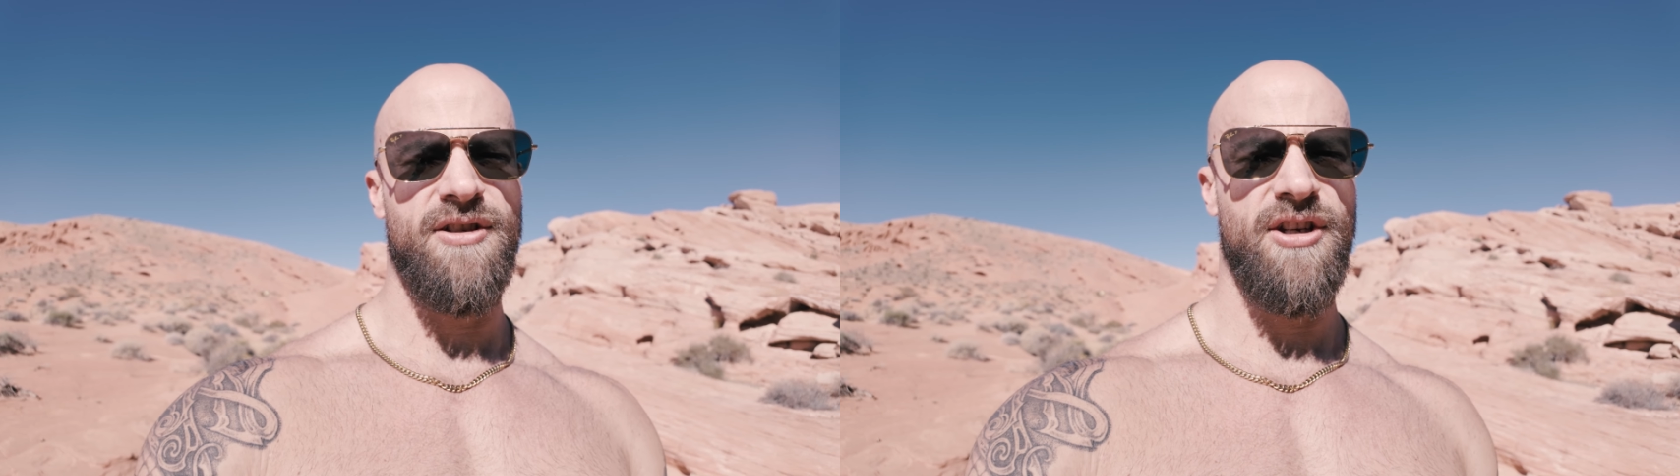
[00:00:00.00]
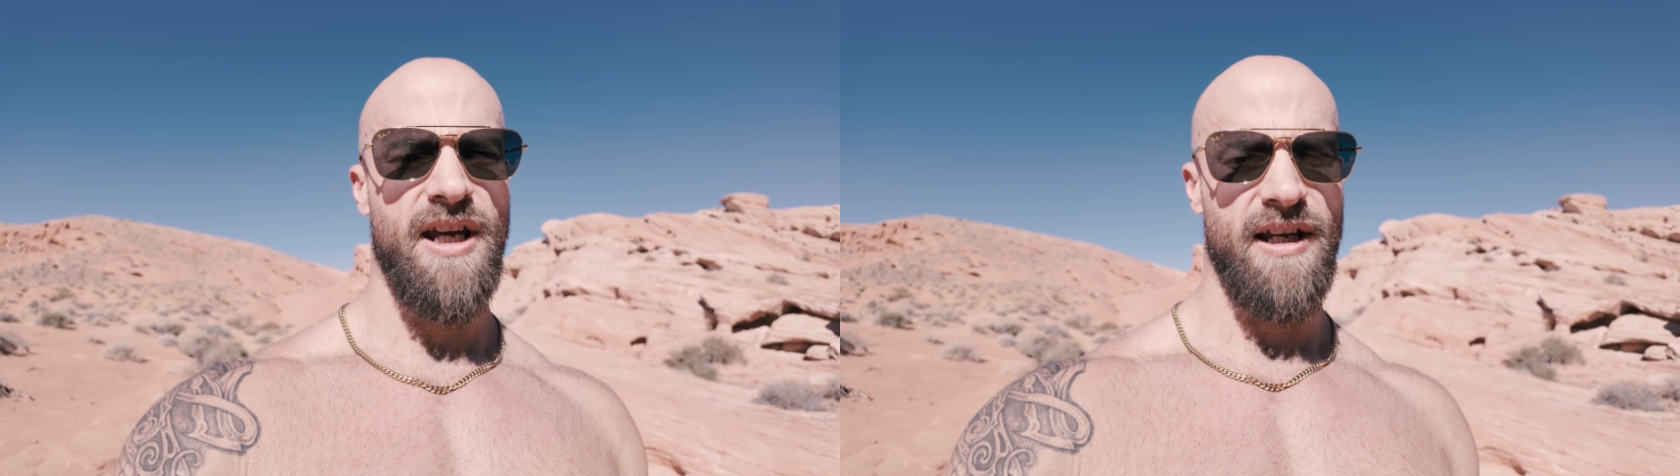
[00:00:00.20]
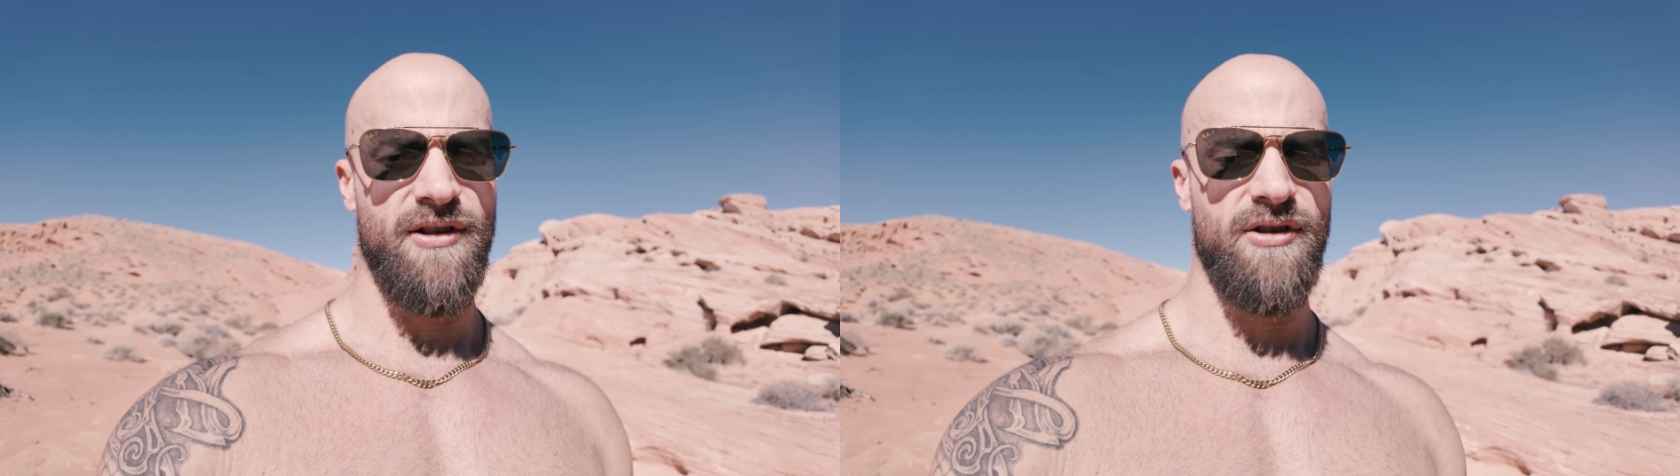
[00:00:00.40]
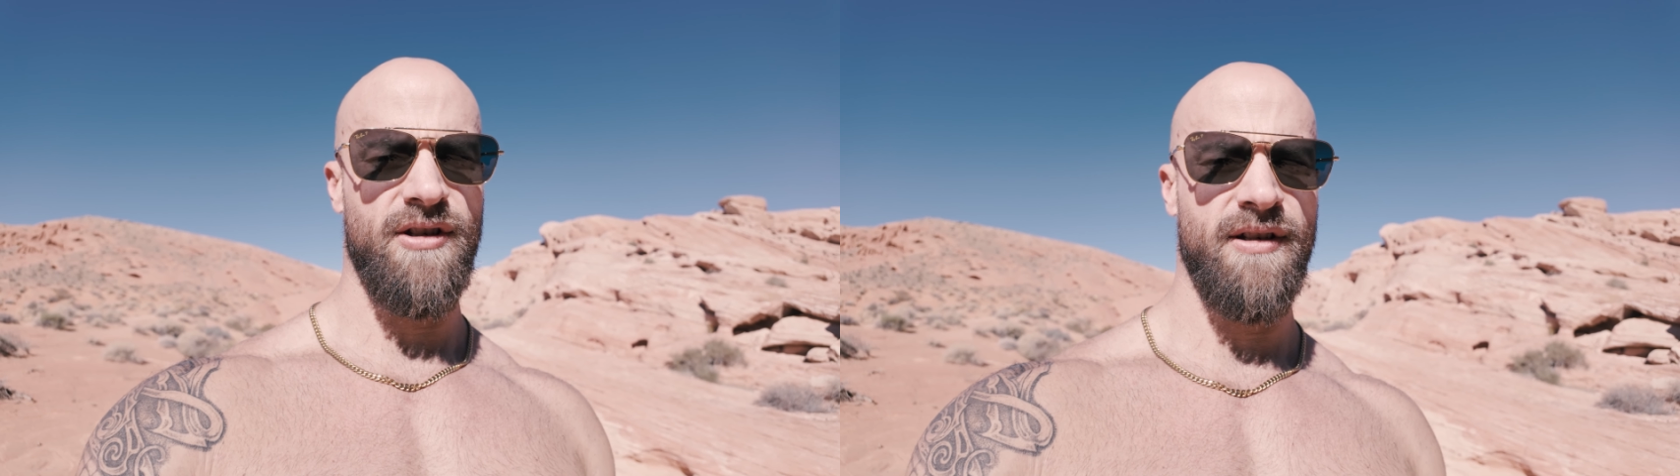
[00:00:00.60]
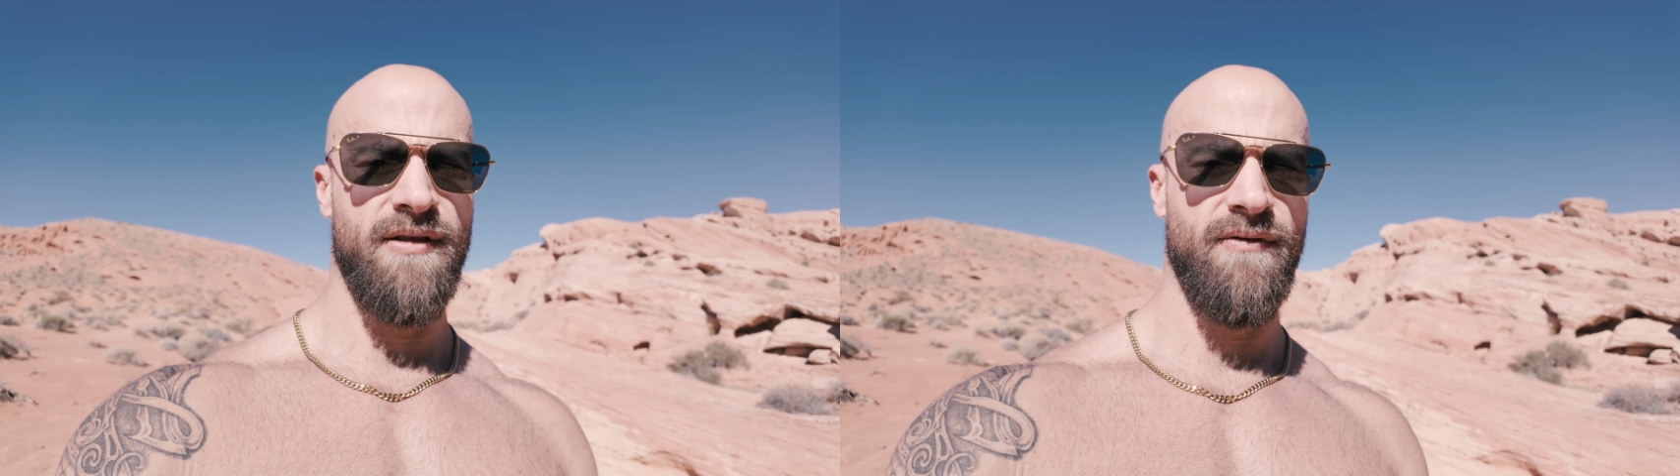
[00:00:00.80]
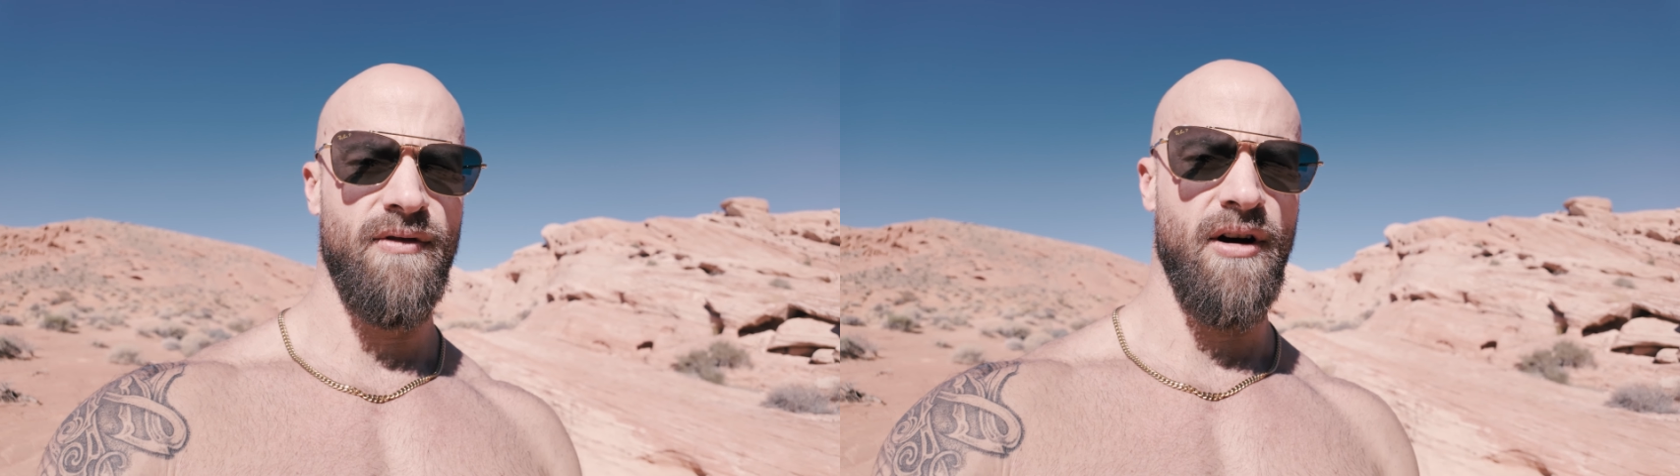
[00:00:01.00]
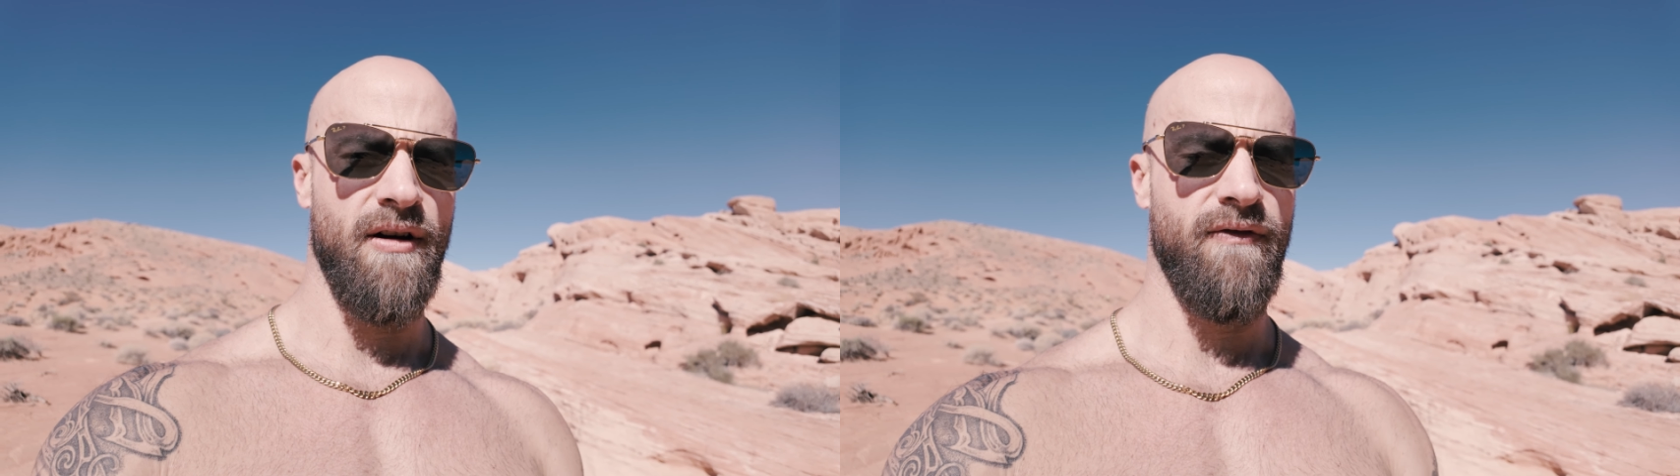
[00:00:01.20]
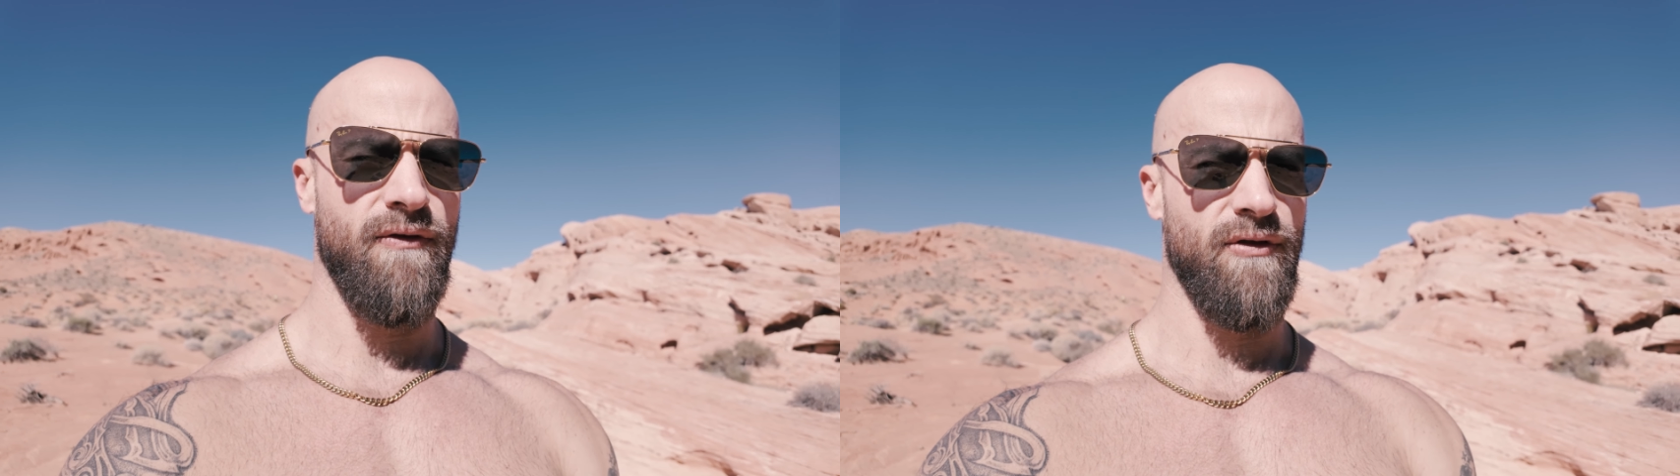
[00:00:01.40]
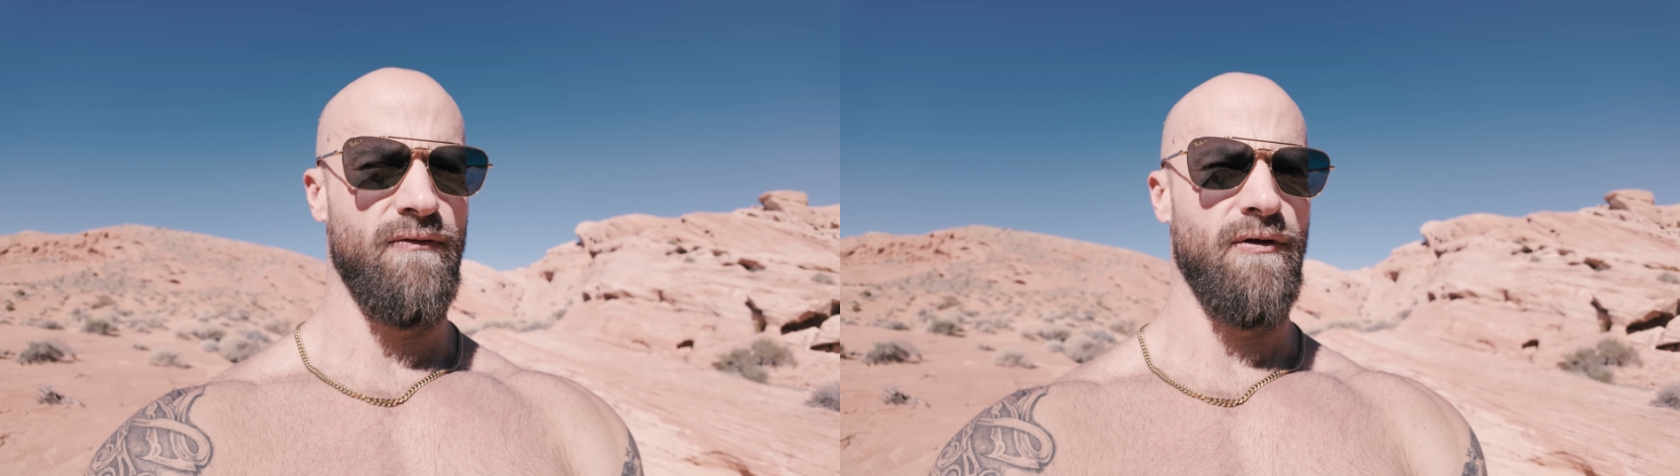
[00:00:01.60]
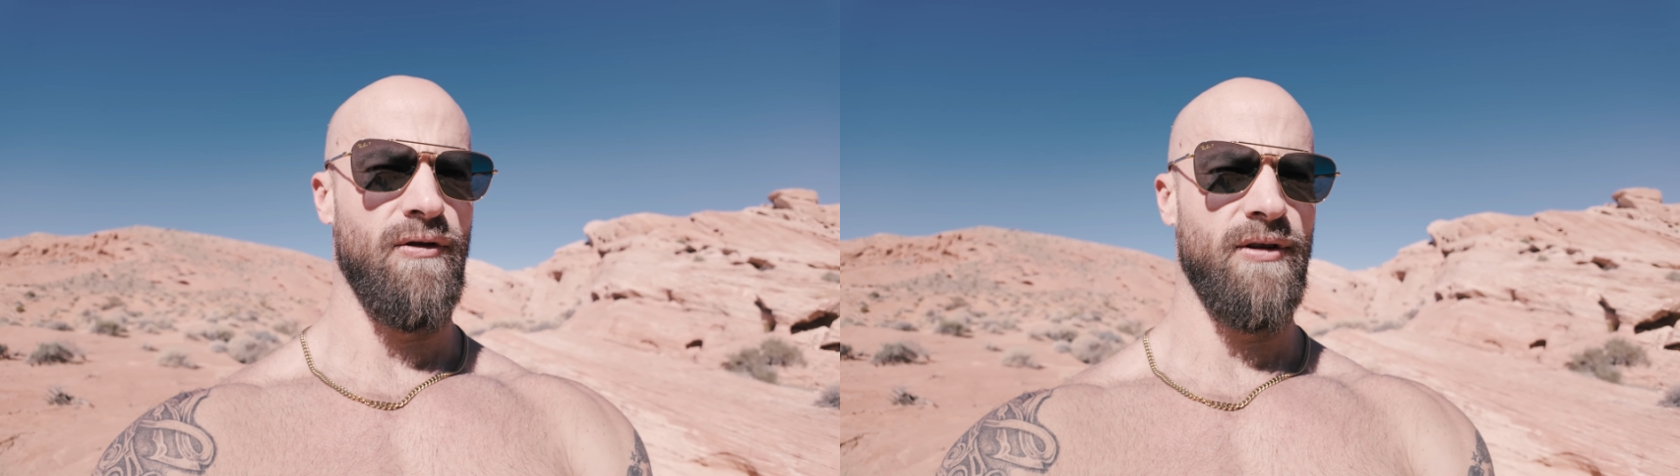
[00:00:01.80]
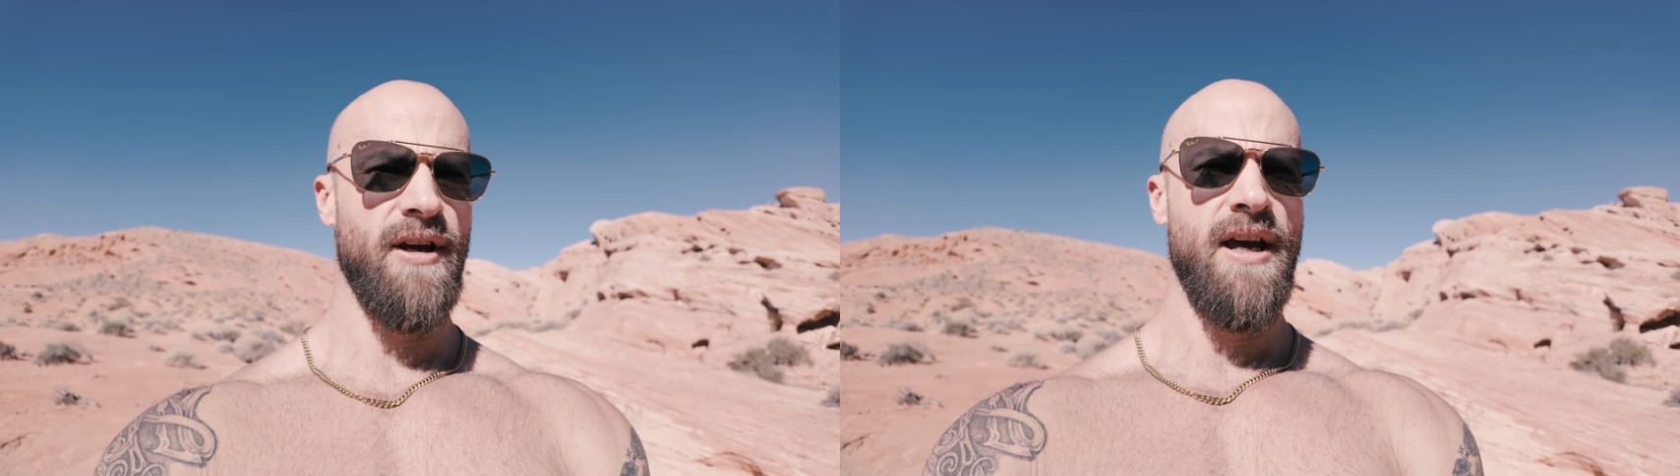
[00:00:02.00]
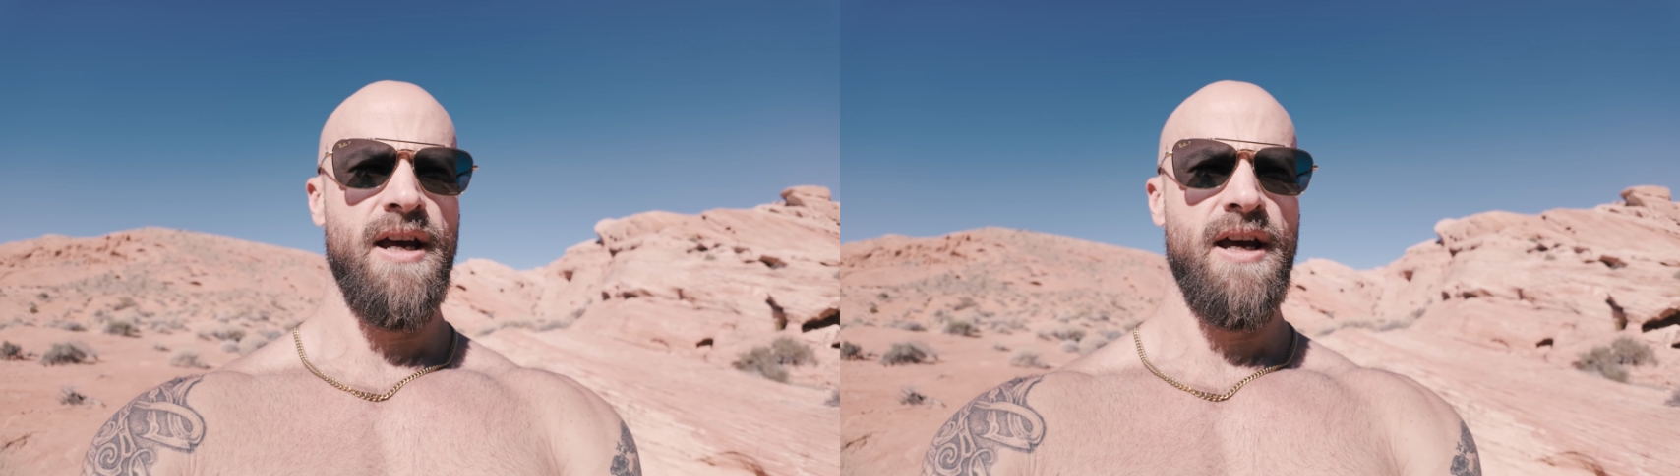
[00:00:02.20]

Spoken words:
change for the world.